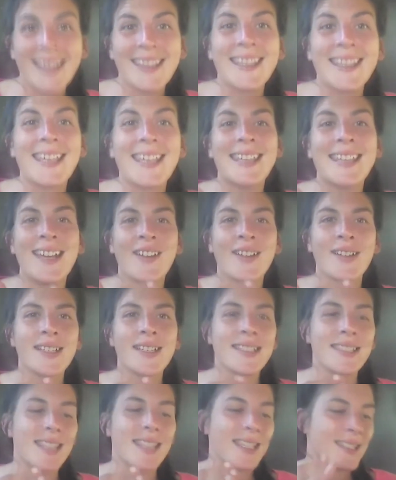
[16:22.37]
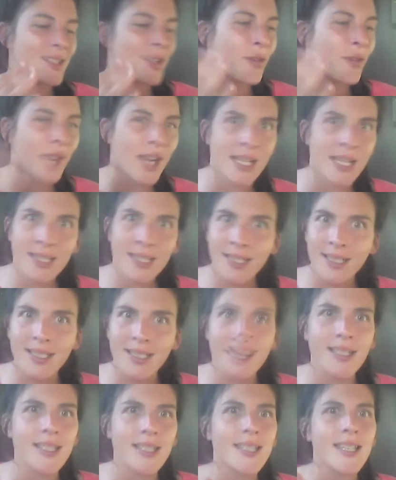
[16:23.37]
that there is there's no
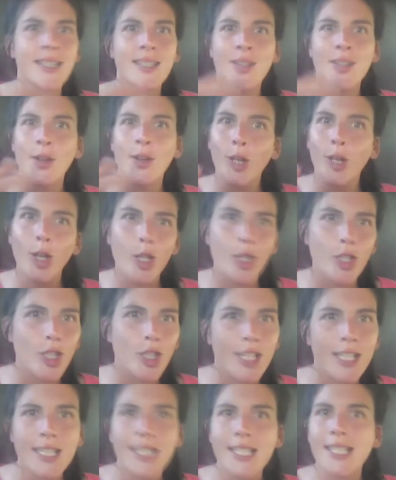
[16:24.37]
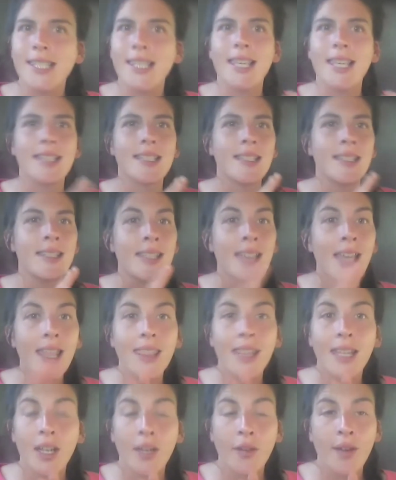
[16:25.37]
residence, there's no lodges there's
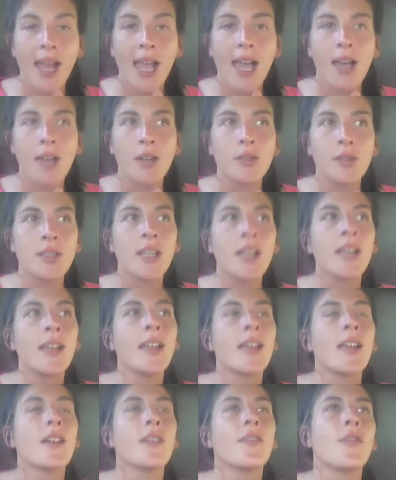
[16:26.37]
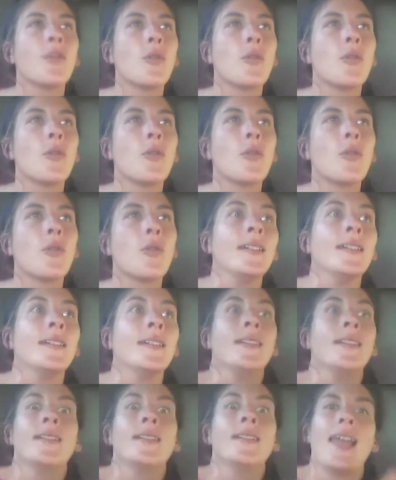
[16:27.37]
nothing around for
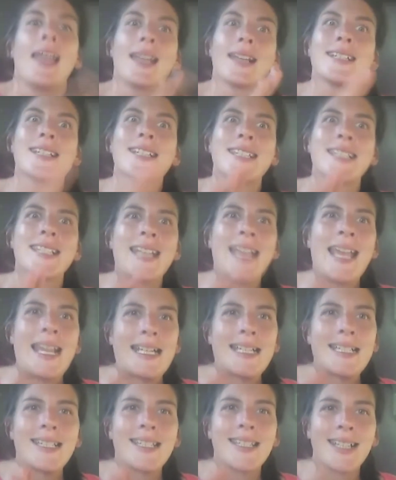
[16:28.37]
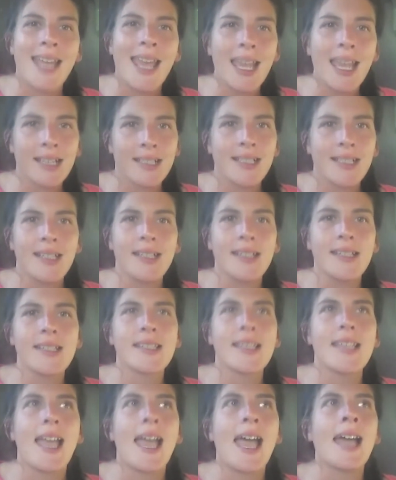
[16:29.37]
hectares and hectares and
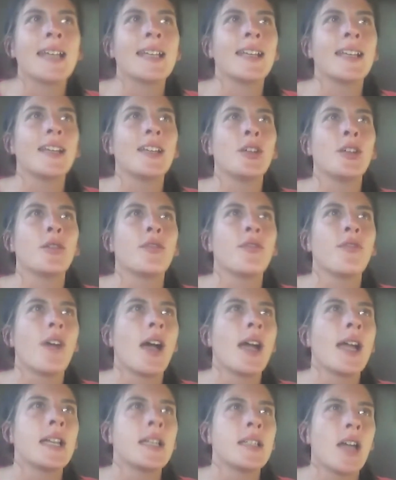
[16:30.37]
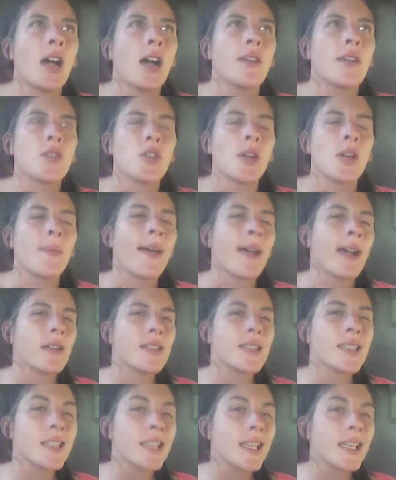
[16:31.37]
hectares and you'll find after
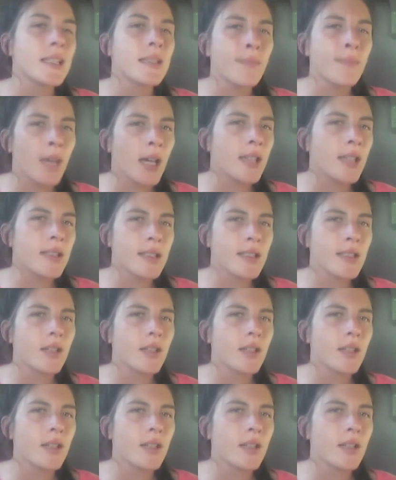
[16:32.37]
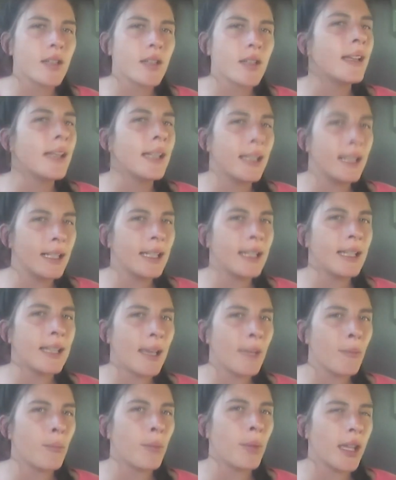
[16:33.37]
about six months of completely
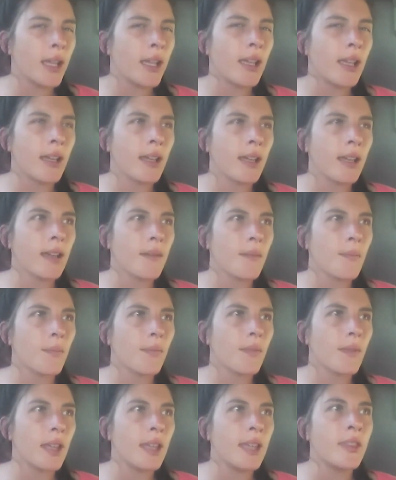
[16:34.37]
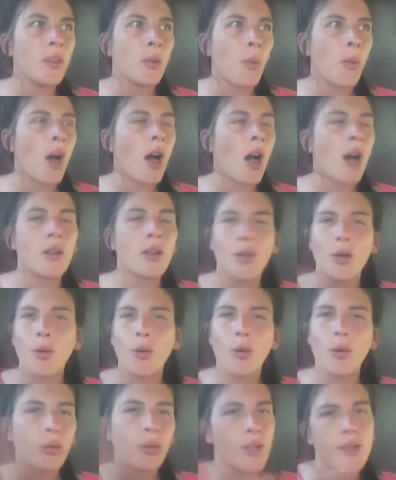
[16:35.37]
them being in the wild
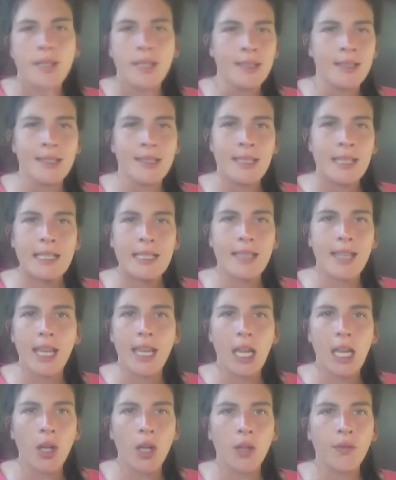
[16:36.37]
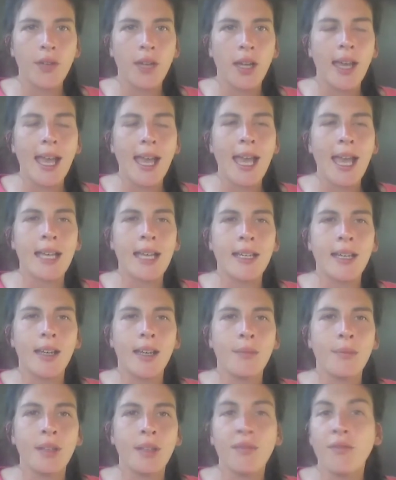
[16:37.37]
all those instincts take over and
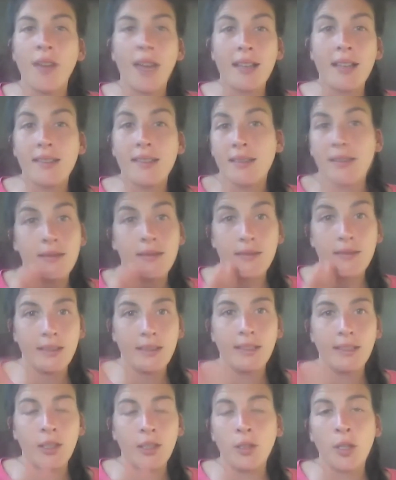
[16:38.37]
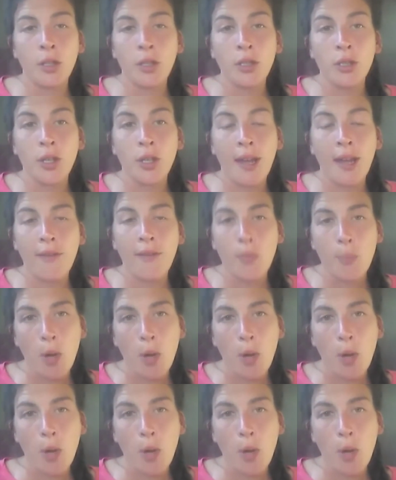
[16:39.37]
um, in fact you know you don't have a